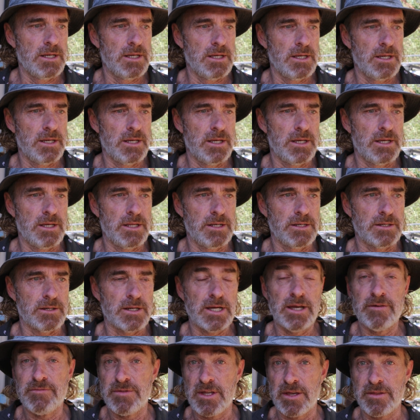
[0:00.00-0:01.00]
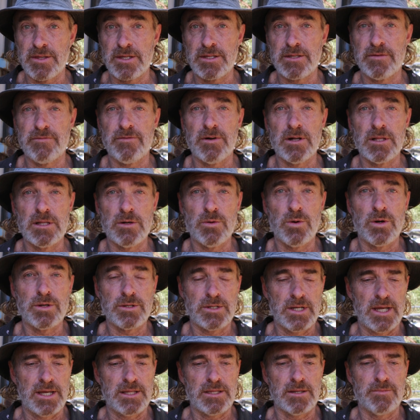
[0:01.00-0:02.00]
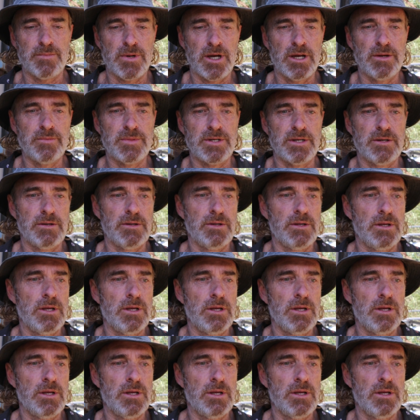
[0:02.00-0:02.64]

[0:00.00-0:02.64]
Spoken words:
and I have nothing to follow on at the moment,